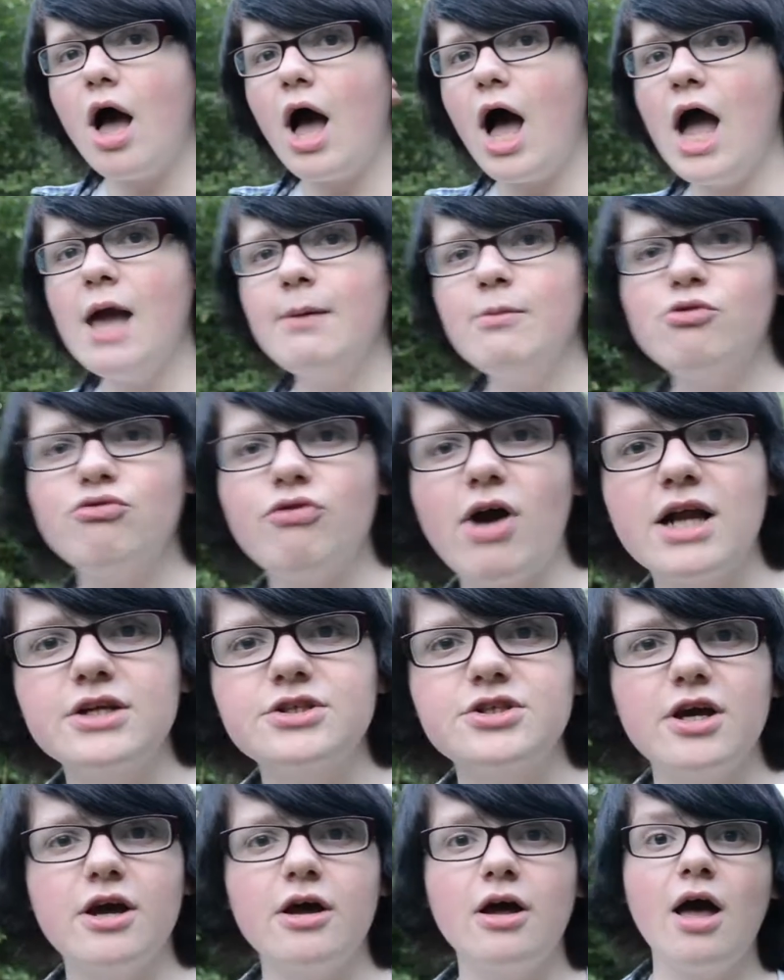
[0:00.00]
I'm a
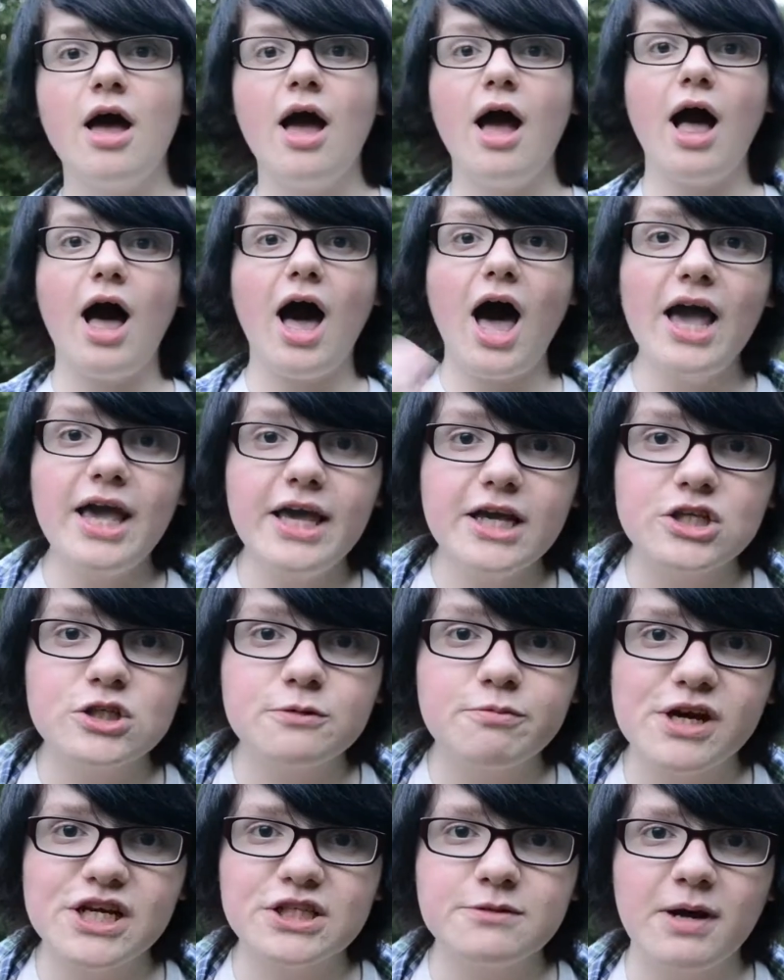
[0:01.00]
ranter, I
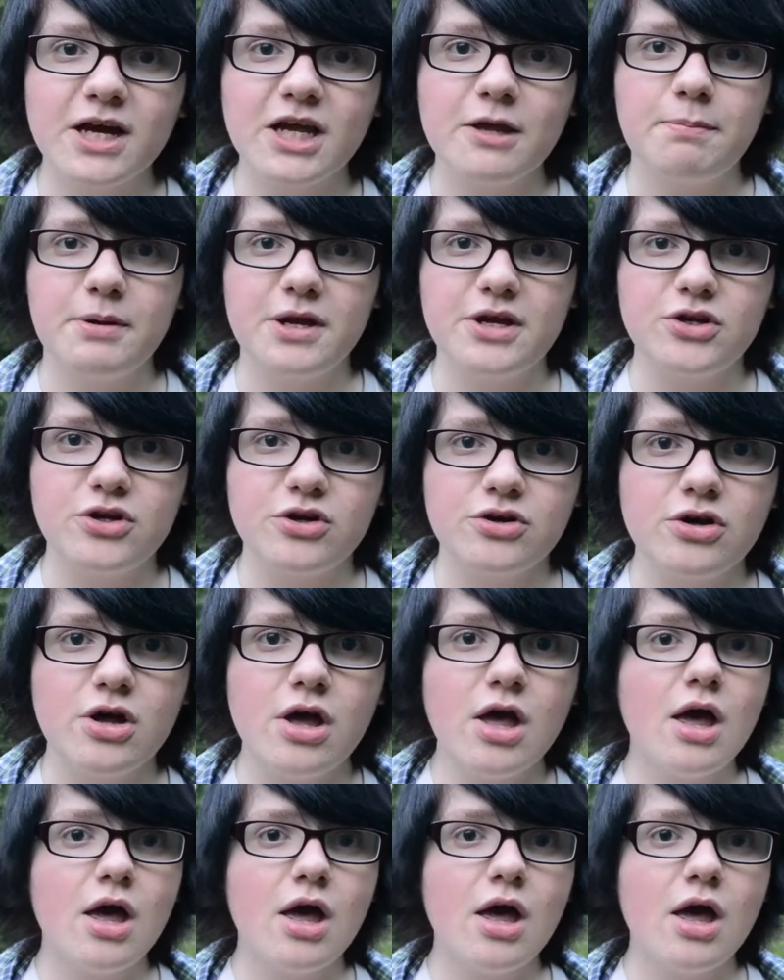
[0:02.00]
express my opinion,